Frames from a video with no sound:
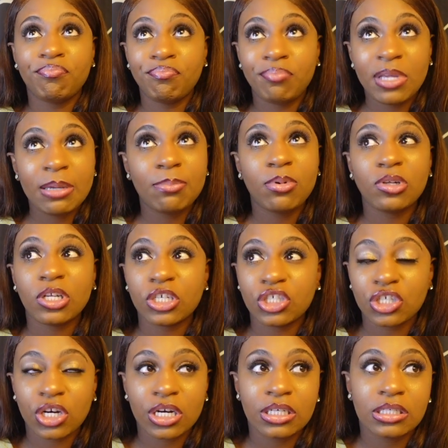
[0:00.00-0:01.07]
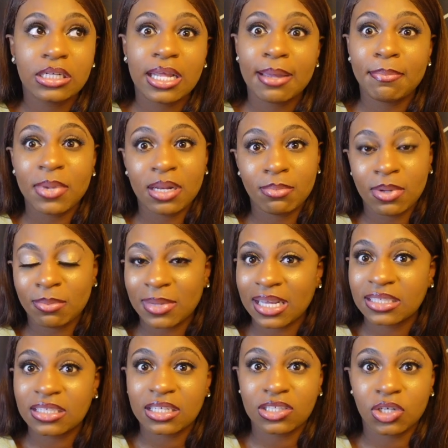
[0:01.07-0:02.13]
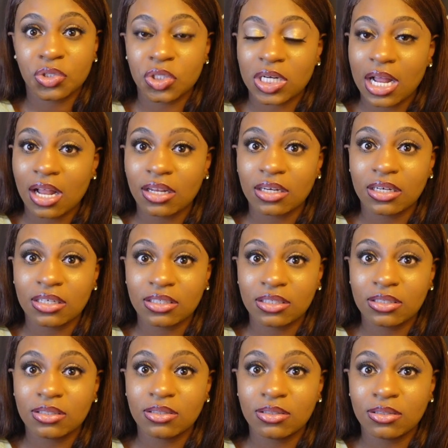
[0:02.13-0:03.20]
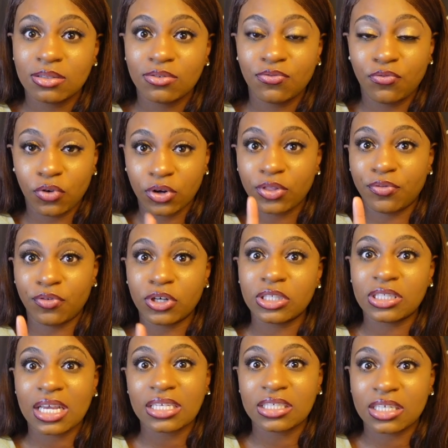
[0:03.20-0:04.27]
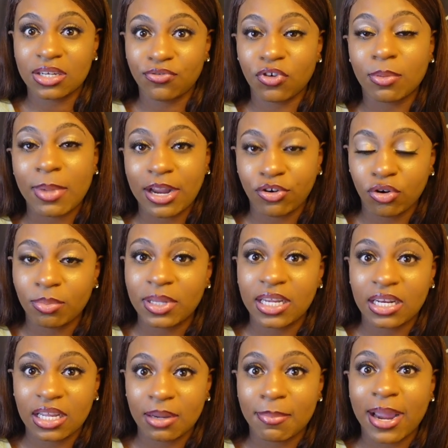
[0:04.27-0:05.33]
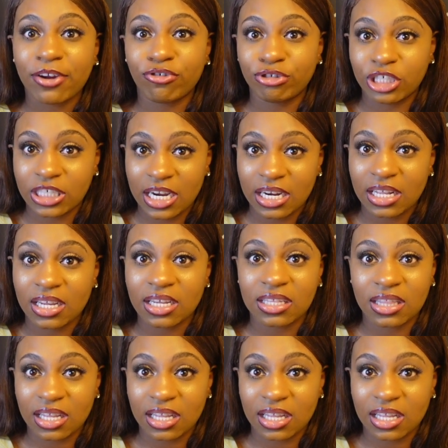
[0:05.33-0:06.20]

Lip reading: people are charging a minimum like $600 for the first session for microblading and micro shading and